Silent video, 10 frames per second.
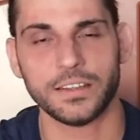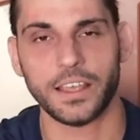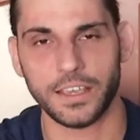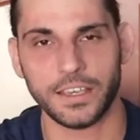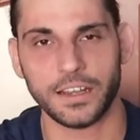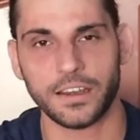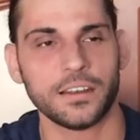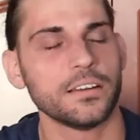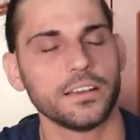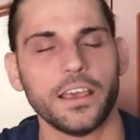Take
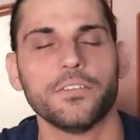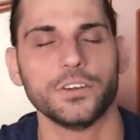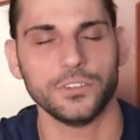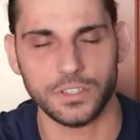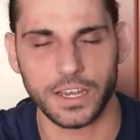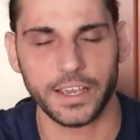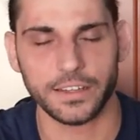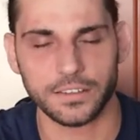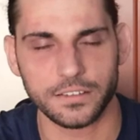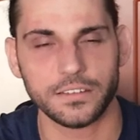care, have a good
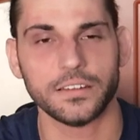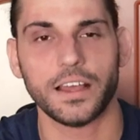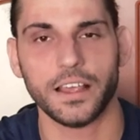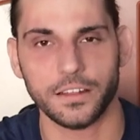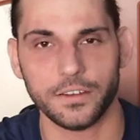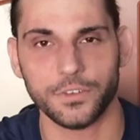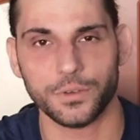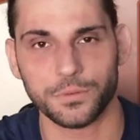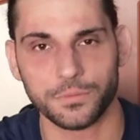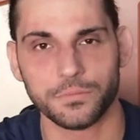night, I love
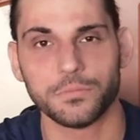you,